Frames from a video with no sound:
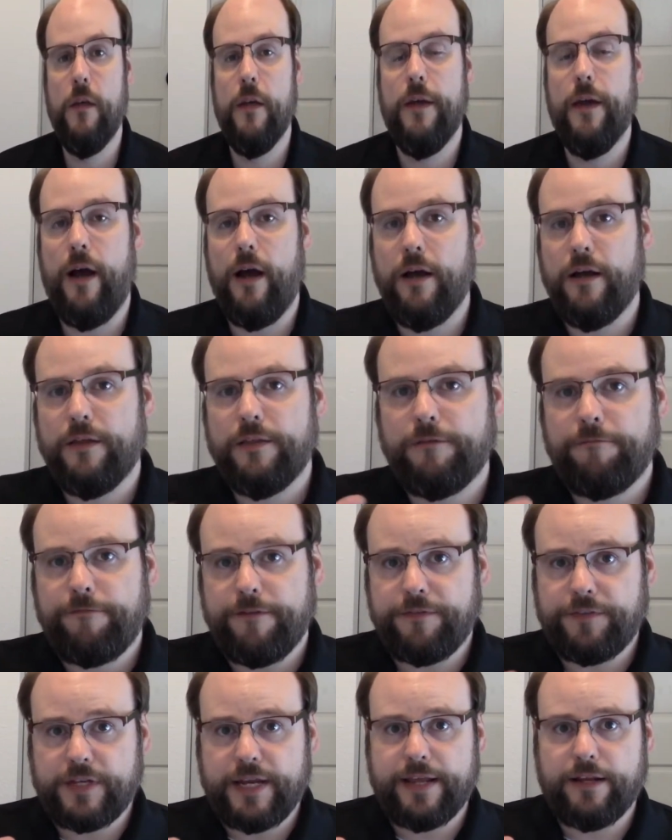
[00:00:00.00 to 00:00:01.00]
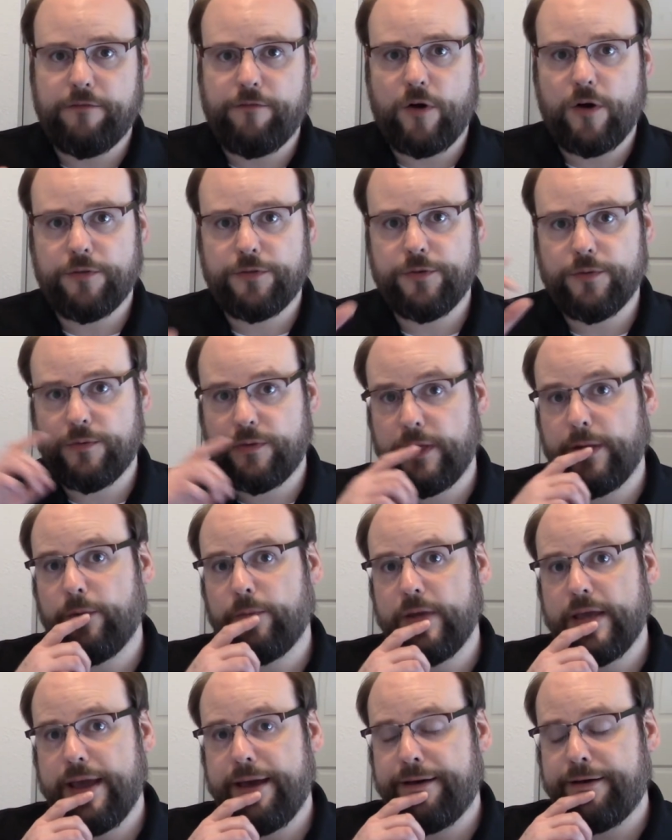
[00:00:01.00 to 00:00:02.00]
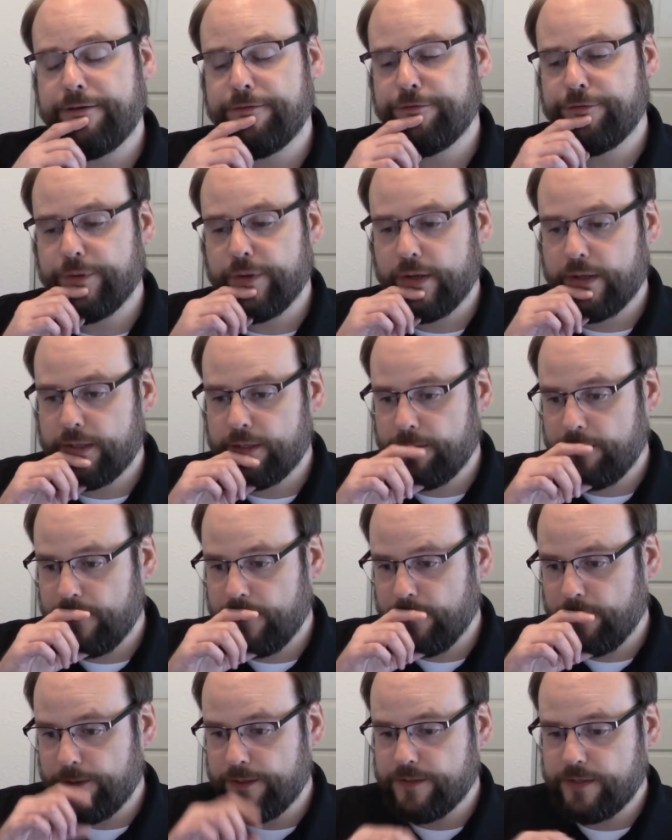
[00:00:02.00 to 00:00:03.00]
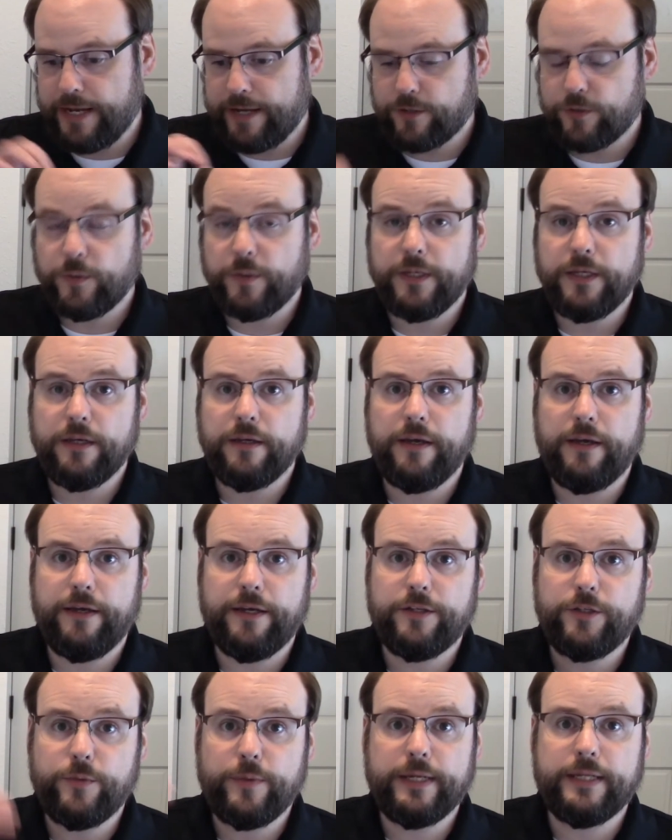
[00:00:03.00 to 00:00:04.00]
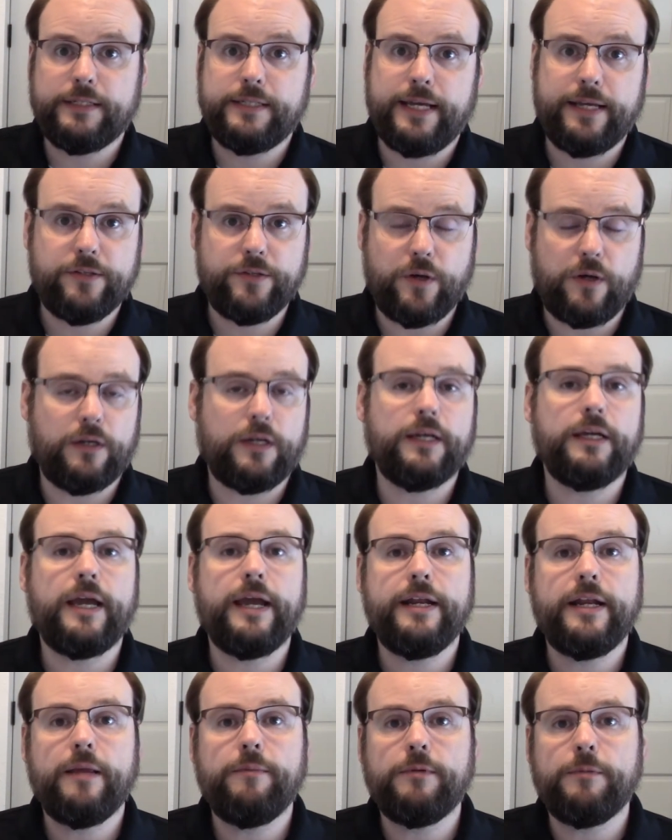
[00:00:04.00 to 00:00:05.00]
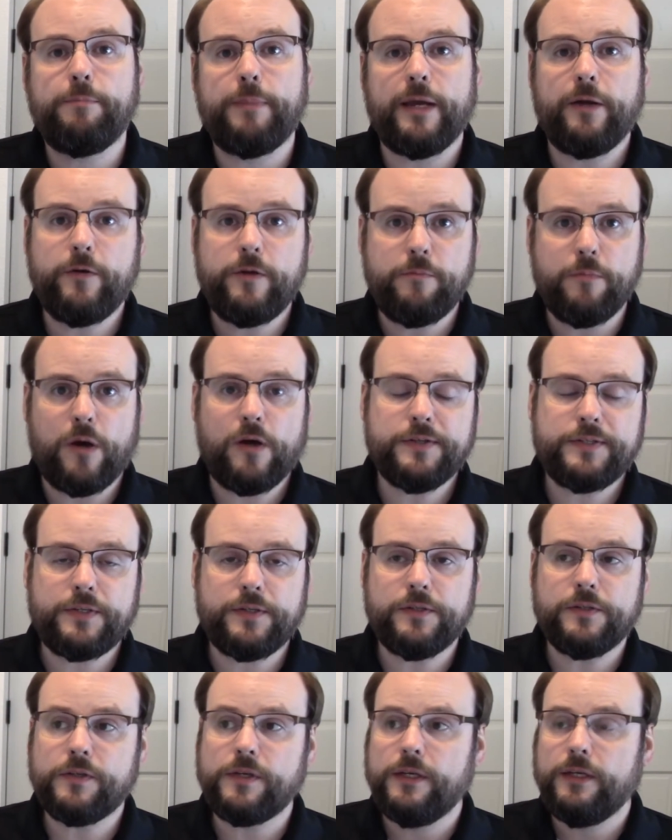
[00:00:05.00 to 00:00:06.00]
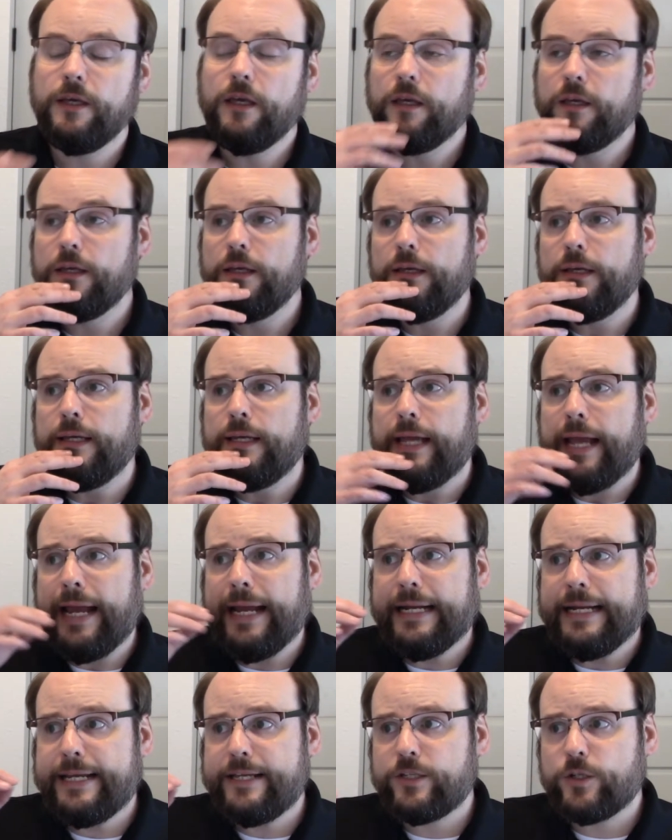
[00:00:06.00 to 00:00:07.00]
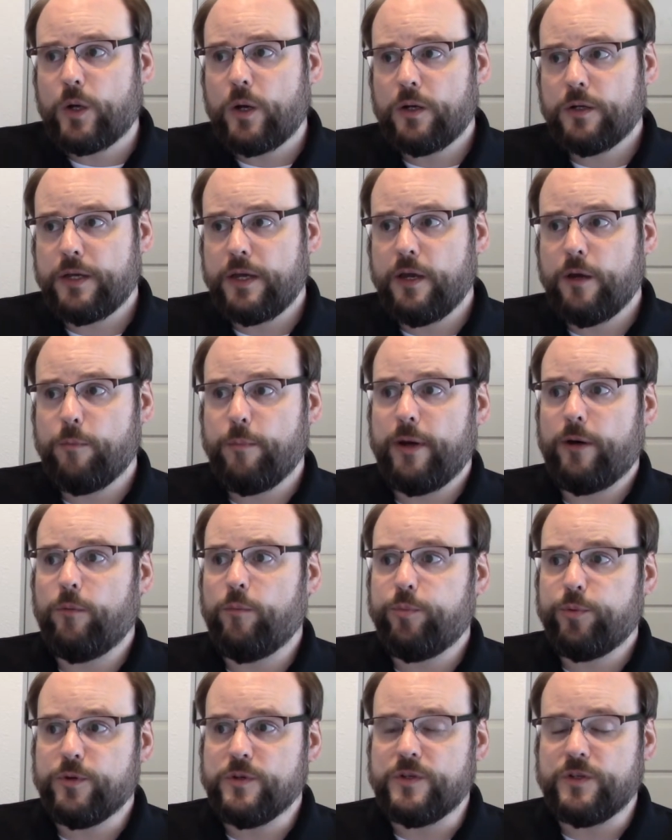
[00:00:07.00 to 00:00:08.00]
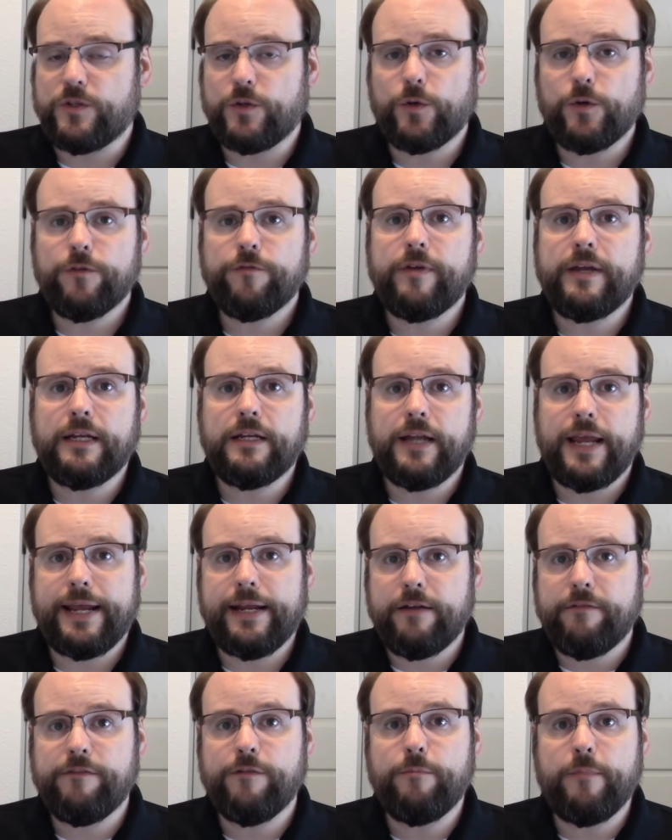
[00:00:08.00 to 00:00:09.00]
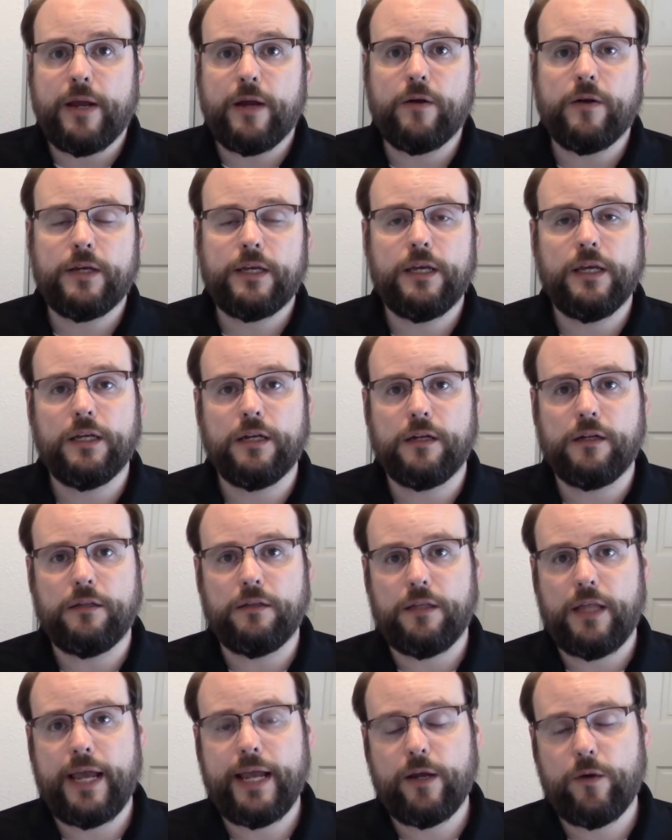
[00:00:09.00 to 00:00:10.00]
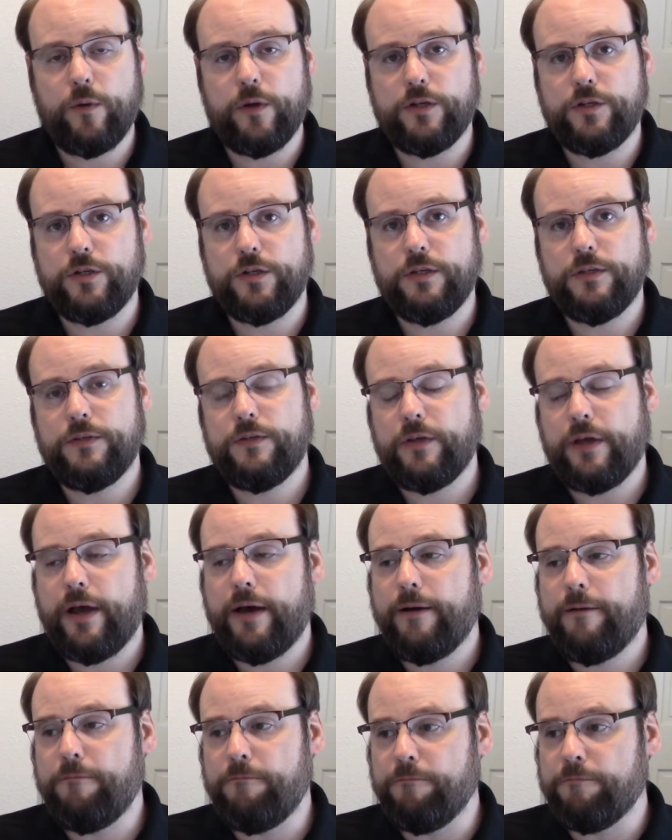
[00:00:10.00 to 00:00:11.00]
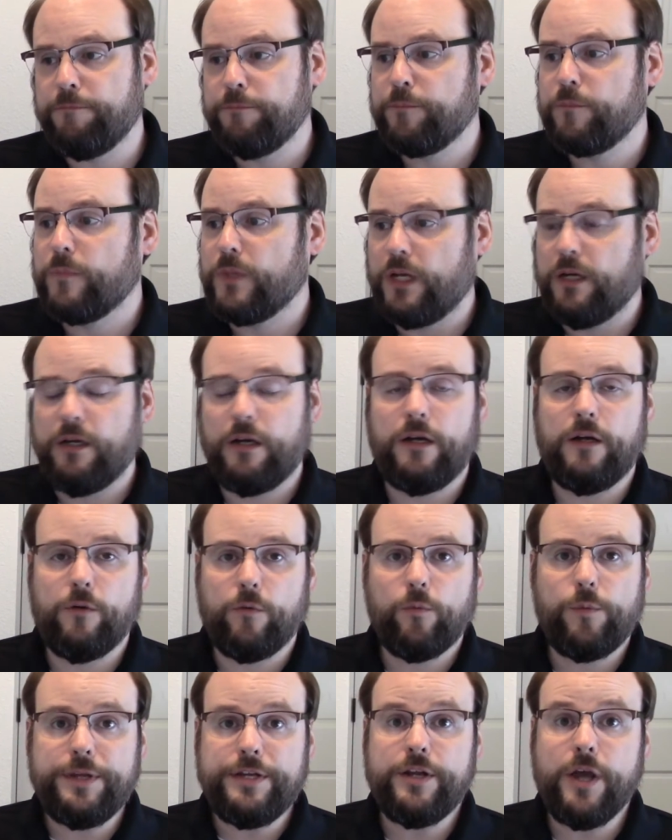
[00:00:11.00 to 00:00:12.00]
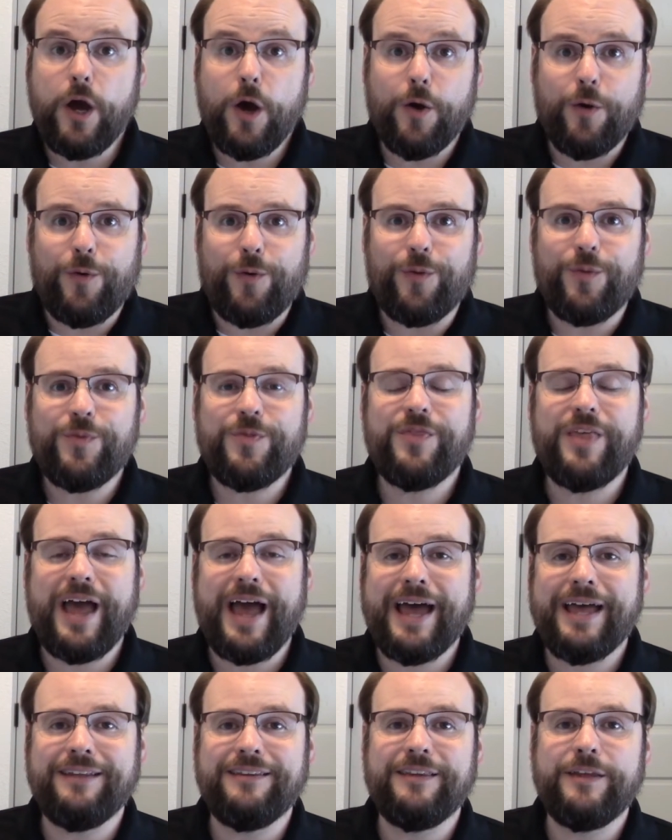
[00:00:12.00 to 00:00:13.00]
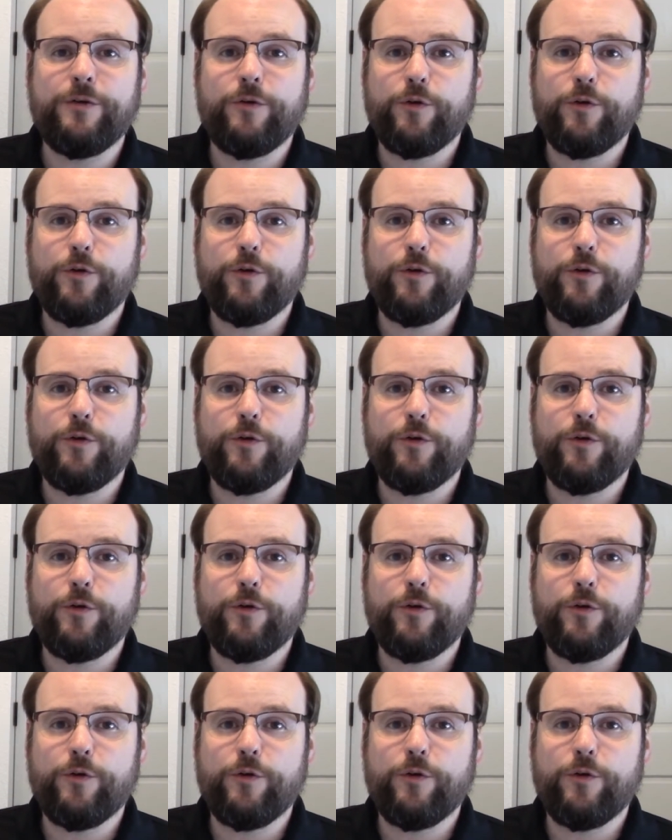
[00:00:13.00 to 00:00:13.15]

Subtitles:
The 5th Native author that we have here is actually doing a TED Talk, a guy named Barry Mosses, and he's talking about preserving Native American languages. we know that there were